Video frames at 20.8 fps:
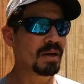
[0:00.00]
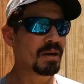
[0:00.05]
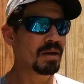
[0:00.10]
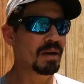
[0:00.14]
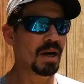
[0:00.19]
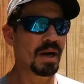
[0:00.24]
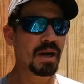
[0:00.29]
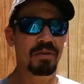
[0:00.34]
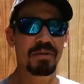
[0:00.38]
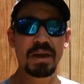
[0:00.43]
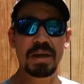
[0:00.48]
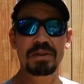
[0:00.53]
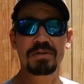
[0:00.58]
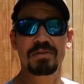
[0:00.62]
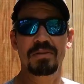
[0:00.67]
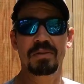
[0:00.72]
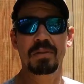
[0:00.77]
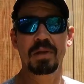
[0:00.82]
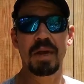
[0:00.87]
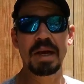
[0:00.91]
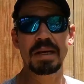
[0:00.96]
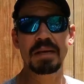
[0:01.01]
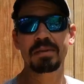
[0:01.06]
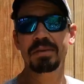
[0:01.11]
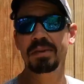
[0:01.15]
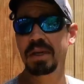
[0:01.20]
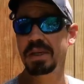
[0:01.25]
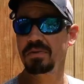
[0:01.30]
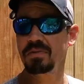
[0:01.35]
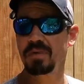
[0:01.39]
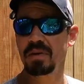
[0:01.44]
Uh, thanks for liking.
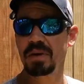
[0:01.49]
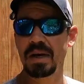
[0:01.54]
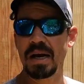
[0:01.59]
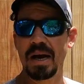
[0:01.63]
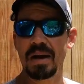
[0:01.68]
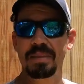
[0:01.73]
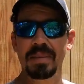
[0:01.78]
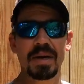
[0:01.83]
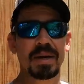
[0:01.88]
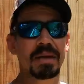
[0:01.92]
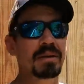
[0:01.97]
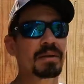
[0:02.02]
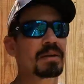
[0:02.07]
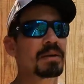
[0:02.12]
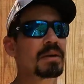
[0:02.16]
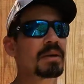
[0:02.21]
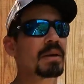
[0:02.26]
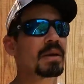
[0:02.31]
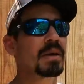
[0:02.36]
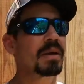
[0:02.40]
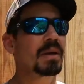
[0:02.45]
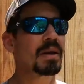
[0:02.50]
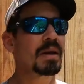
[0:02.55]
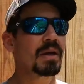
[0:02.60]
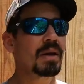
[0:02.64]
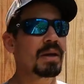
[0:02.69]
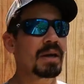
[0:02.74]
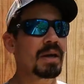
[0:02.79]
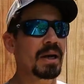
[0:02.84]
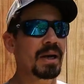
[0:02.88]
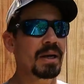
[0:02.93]
Thanks for commenting.
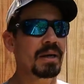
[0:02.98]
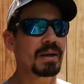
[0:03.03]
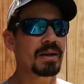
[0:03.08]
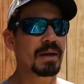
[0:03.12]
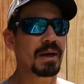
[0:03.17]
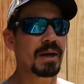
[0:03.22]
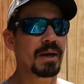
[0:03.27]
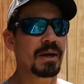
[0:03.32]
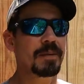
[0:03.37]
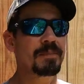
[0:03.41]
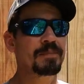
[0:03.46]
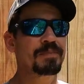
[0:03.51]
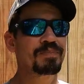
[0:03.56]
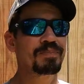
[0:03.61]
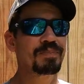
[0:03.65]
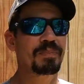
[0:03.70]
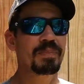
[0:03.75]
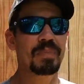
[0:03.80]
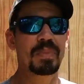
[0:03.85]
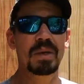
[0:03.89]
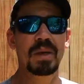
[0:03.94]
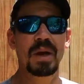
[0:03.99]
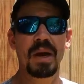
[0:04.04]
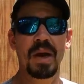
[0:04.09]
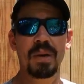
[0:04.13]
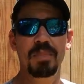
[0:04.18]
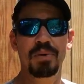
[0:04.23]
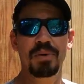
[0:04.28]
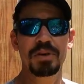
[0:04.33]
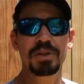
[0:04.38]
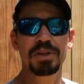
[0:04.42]
And uh, I
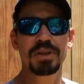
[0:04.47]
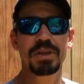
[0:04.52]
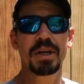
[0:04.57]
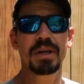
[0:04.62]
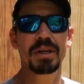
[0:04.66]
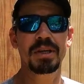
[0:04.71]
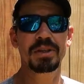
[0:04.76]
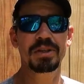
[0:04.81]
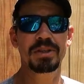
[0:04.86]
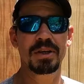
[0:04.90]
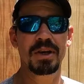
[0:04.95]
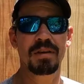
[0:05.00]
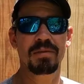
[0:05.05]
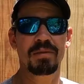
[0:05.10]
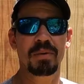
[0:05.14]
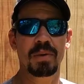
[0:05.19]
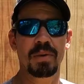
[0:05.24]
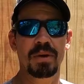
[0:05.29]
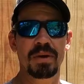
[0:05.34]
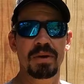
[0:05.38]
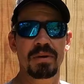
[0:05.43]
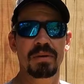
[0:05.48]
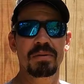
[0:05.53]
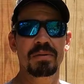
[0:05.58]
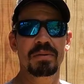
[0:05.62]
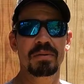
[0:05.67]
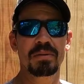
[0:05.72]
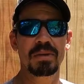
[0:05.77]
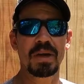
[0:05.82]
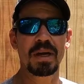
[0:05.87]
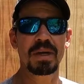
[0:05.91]
appreciate each and every one of you.
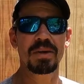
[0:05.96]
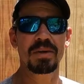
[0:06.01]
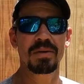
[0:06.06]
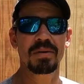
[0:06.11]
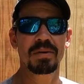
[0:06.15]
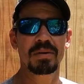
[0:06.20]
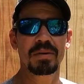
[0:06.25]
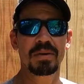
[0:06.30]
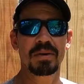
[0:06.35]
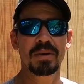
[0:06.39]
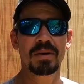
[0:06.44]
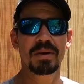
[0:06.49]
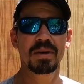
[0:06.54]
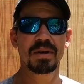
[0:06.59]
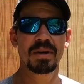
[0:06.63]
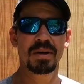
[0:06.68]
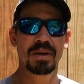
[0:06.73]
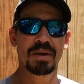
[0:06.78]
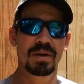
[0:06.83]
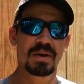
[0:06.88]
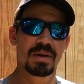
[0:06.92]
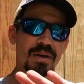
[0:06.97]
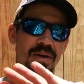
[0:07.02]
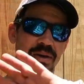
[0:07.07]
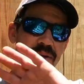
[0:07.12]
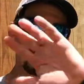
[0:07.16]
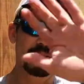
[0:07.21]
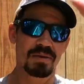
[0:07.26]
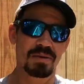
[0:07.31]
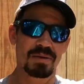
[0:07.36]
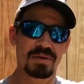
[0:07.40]
Thank you.
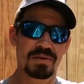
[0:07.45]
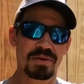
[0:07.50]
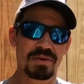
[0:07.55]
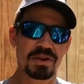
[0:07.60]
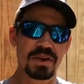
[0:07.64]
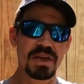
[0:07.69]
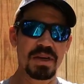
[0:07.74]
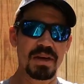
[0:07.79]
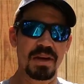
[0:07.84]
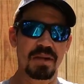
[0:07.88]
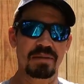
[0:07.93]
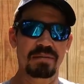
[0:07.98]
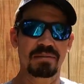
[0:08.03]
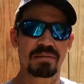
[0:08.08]
See ya.